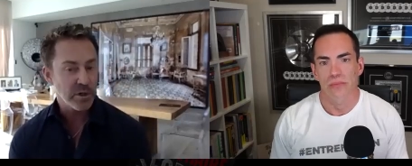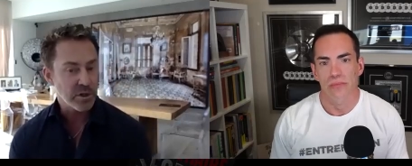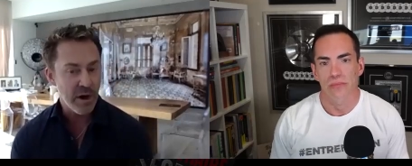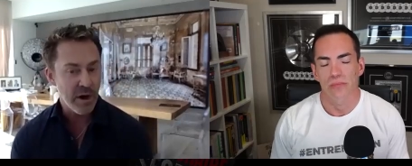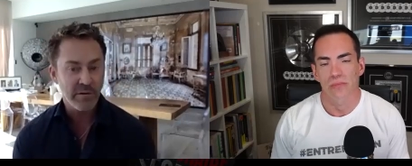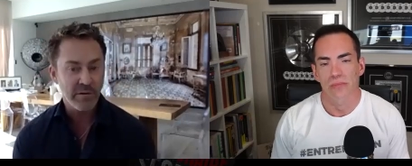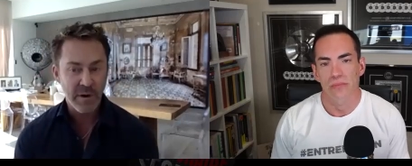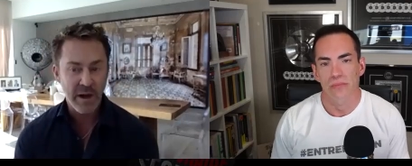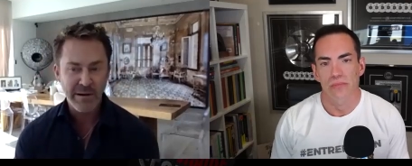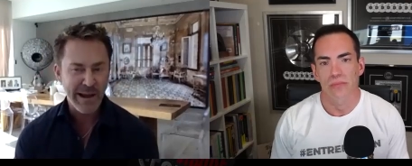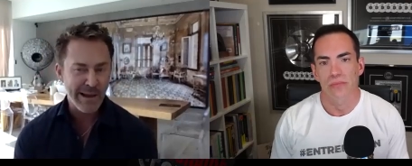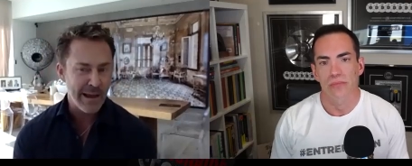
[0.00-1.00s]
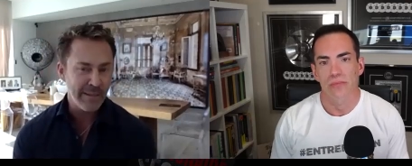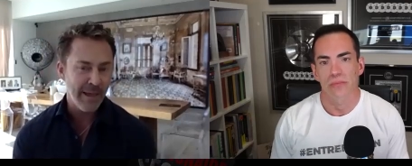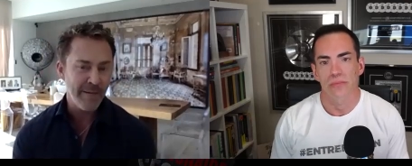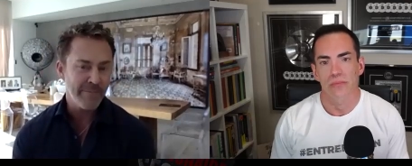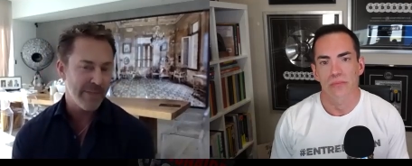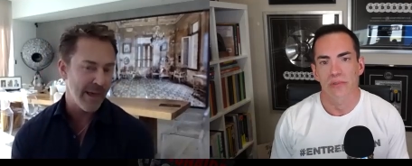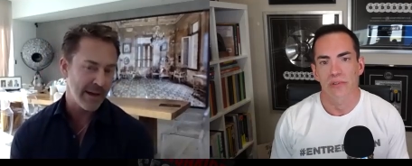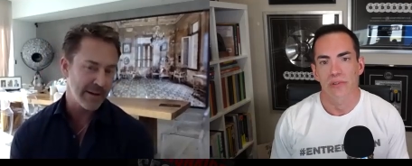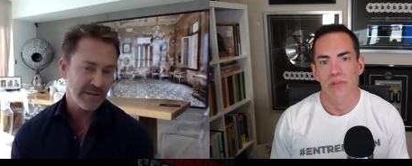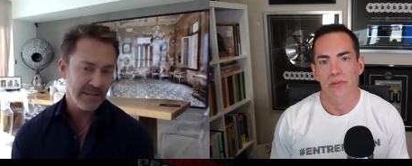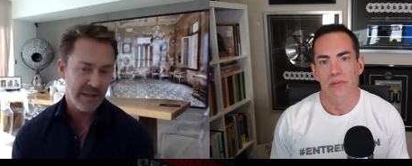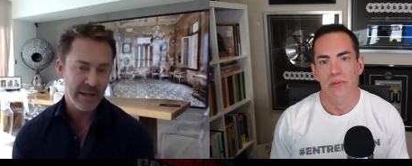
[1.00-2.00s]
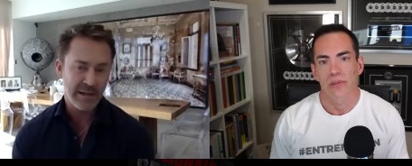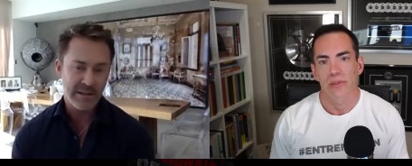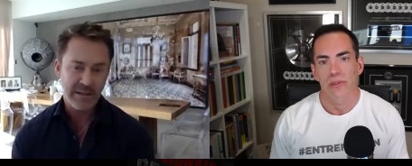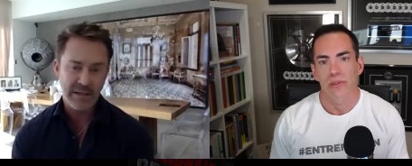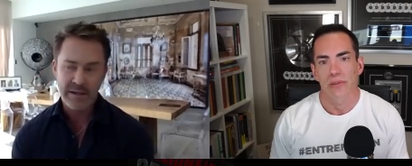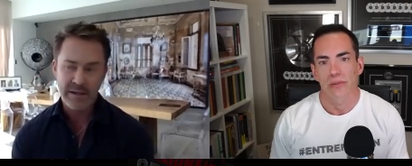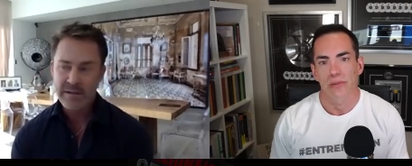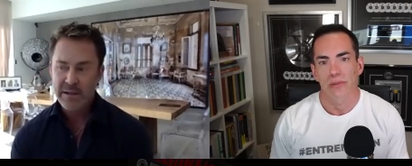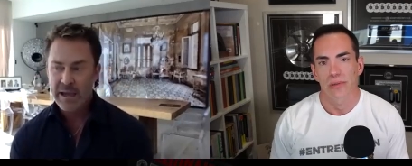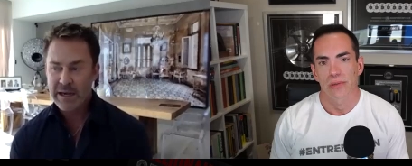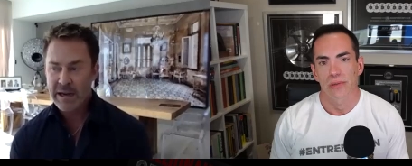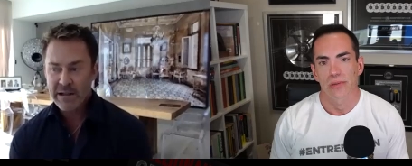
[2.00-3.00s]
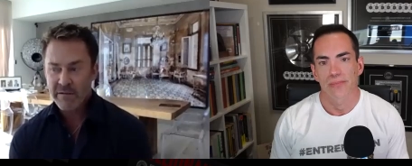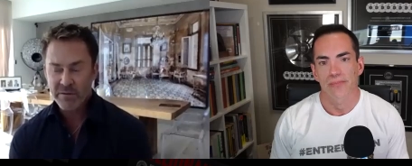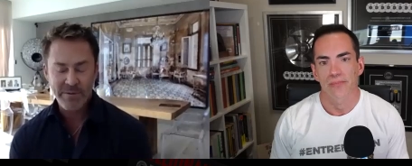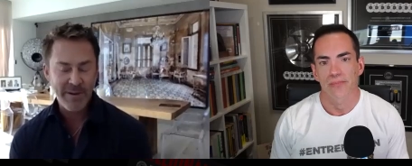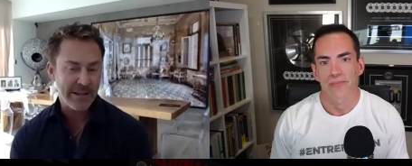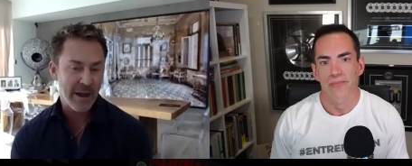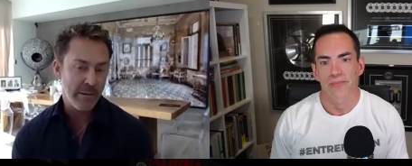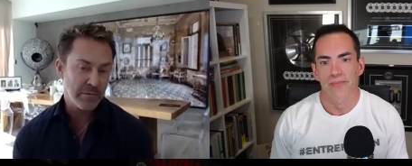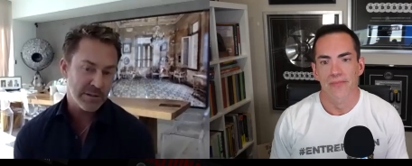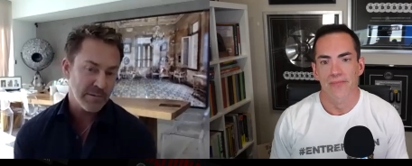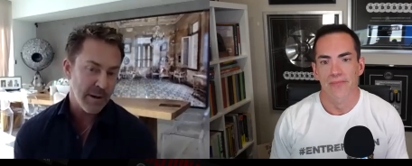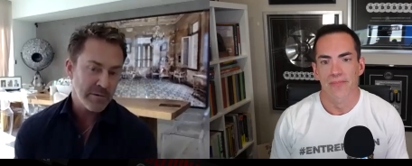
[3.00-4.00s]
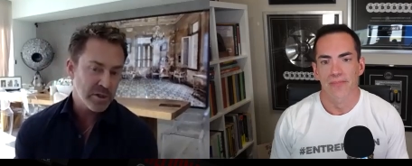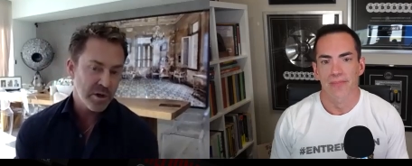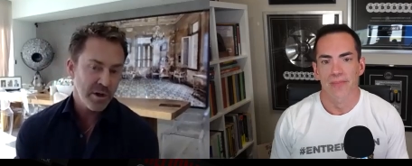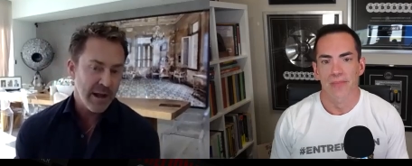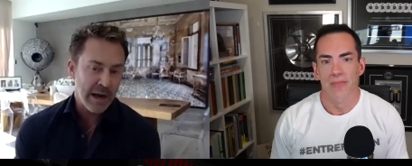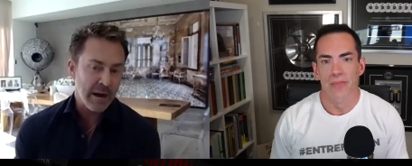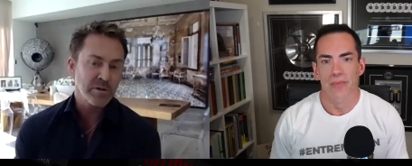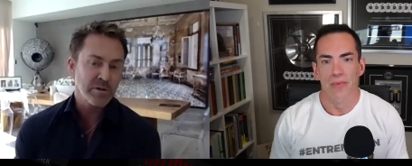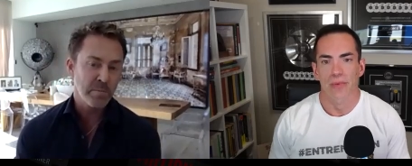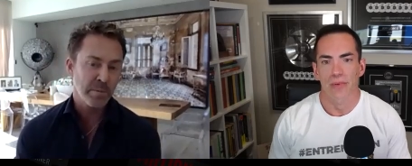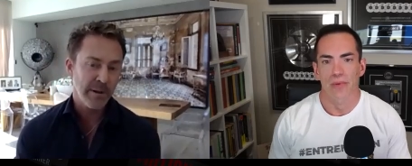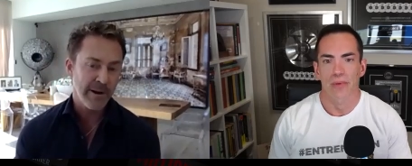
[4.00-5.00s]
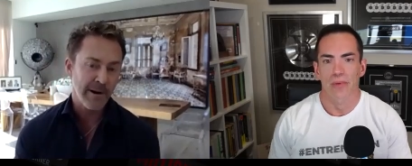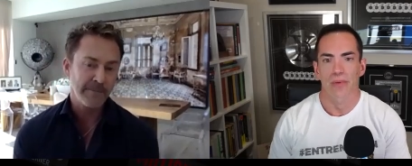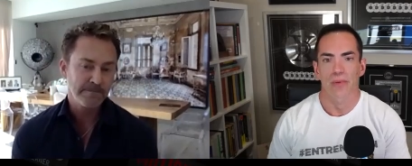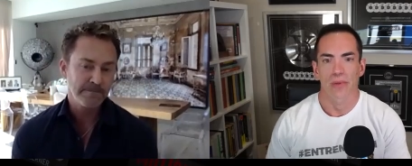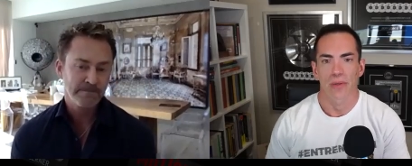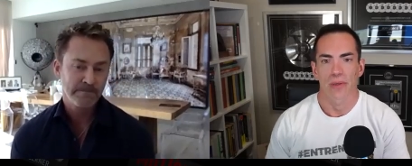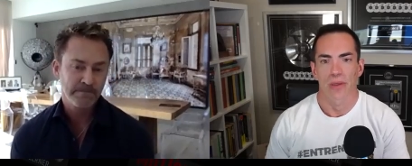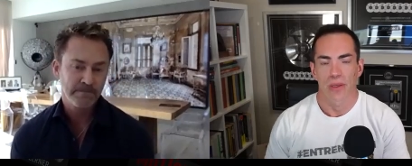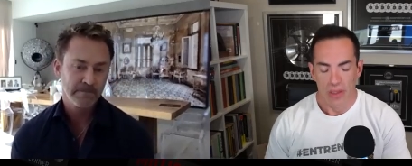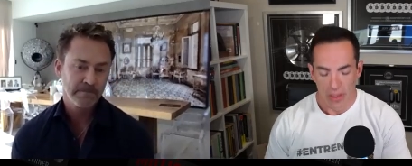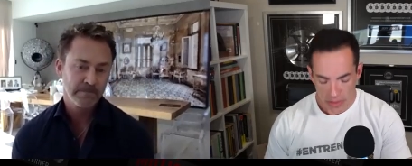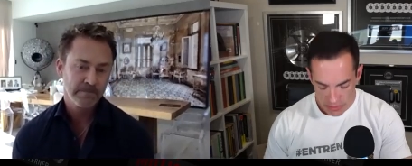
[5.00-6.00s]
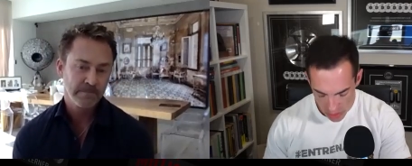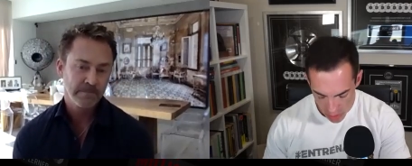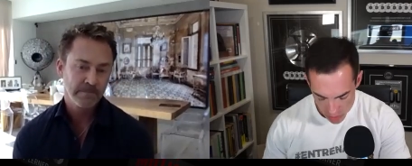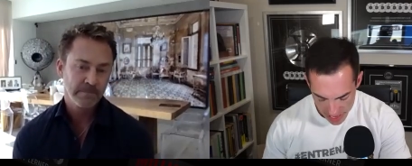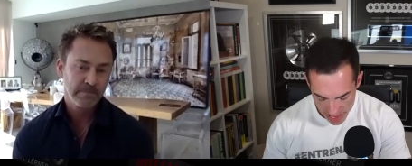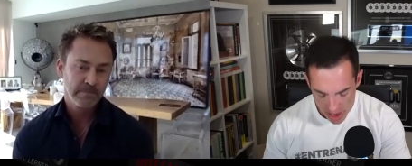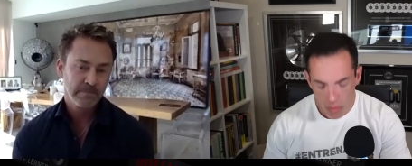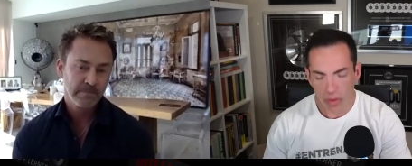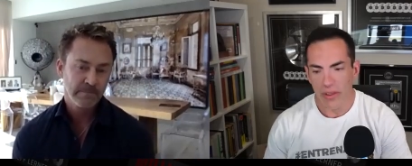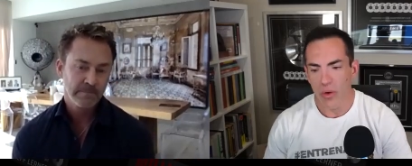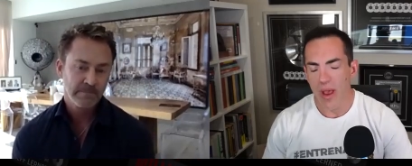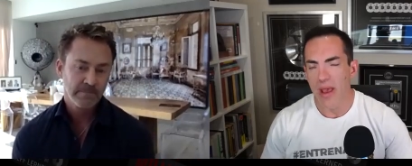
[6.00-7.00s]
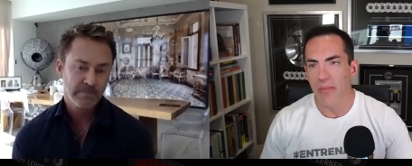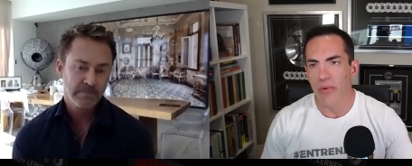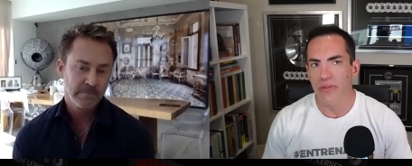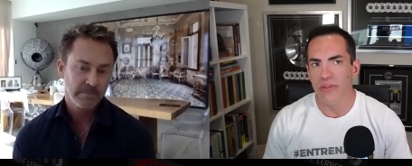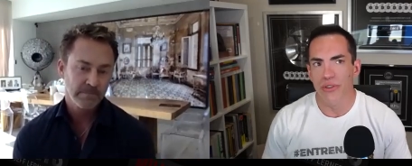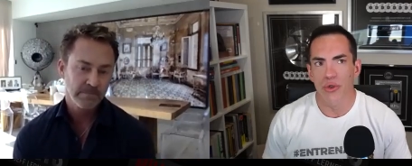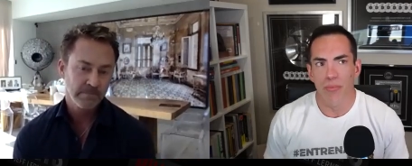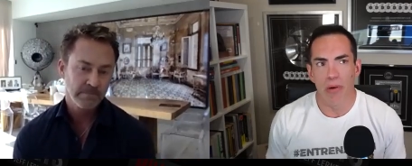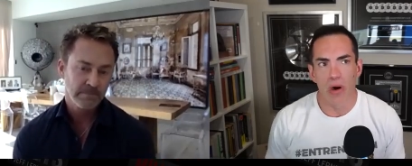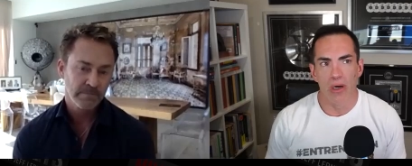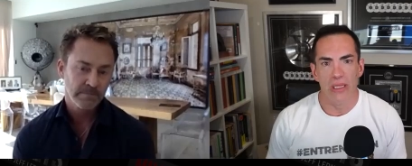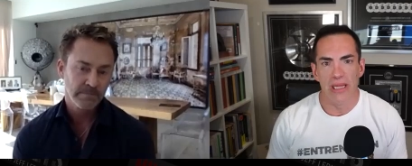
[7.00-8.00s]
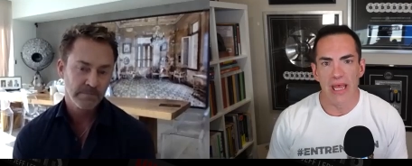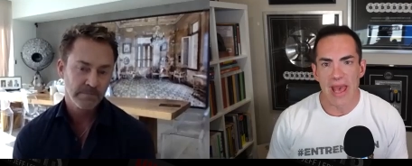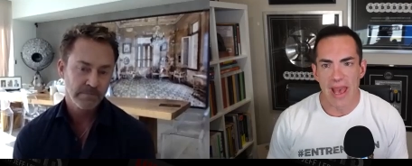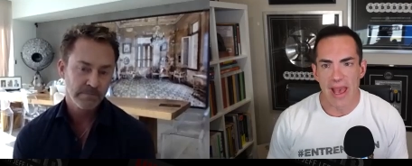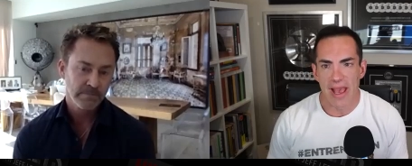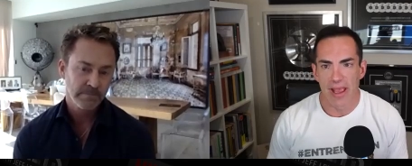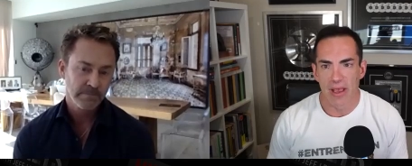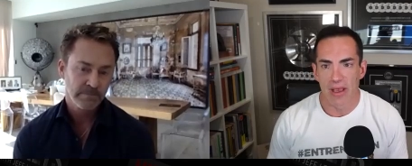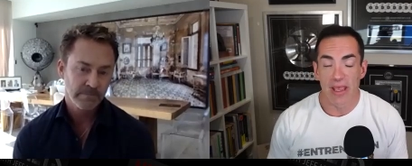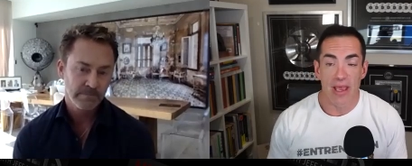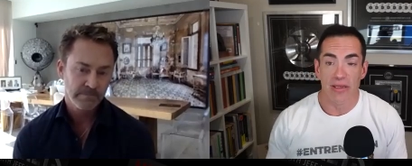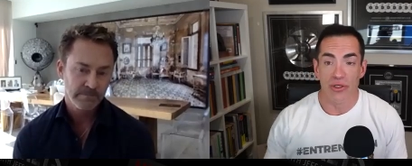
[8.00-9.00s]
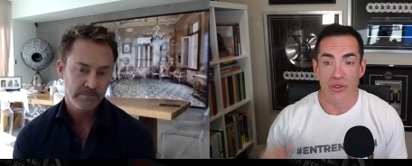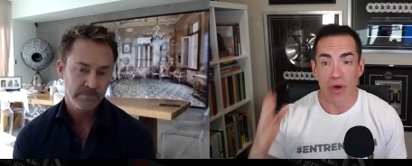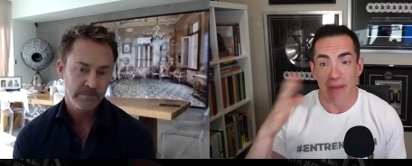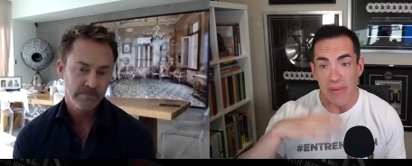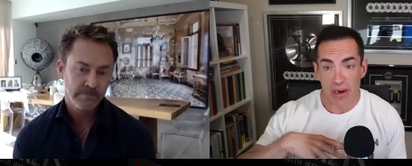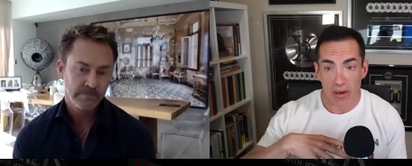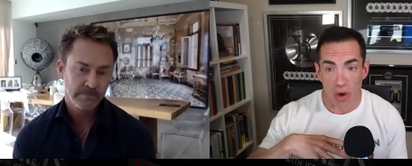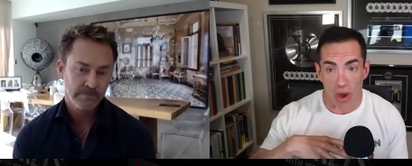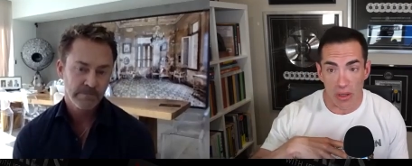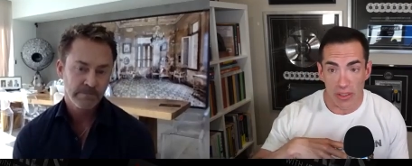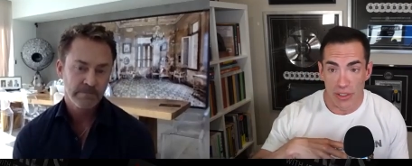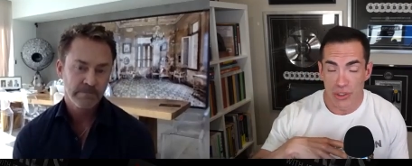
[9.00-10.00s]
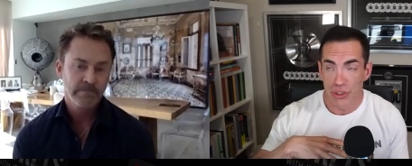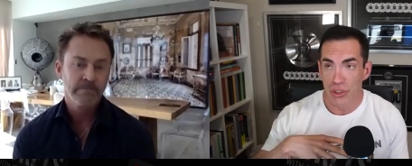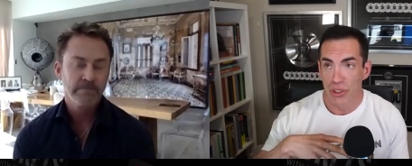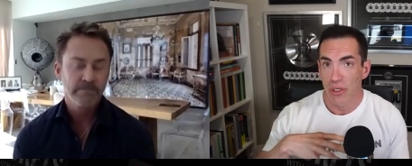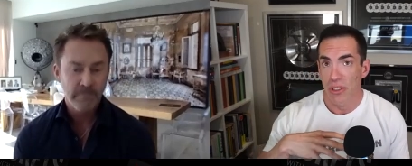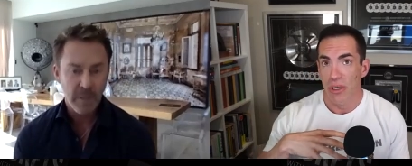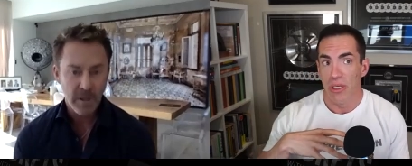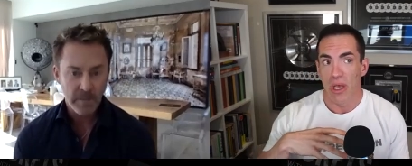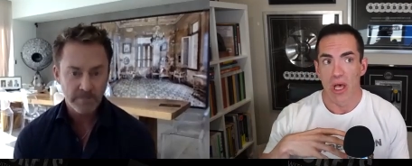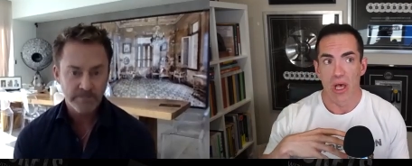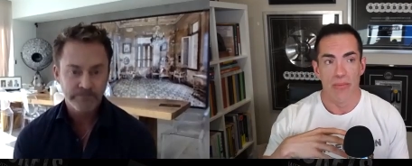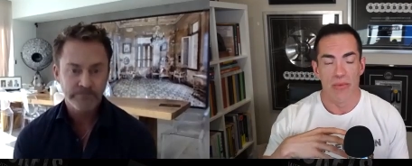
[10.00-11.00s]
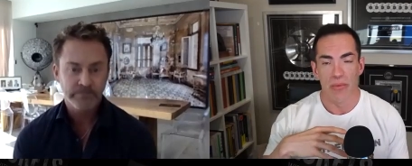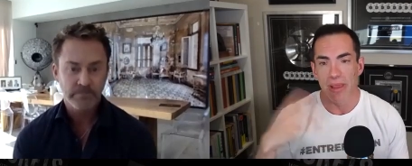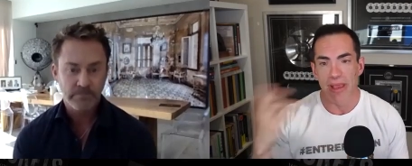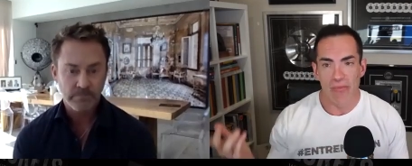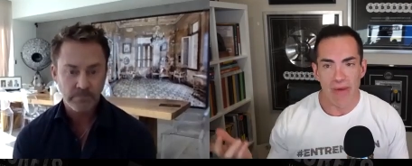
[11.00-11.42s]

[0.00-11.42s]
Speaker 1: to travel around, I, I loved that, and uh, and I love the fact that I was I was good at it. I was a good player.
Speaker 2: So, how were you able to parlay? Again, you drop out of college, um, you're playing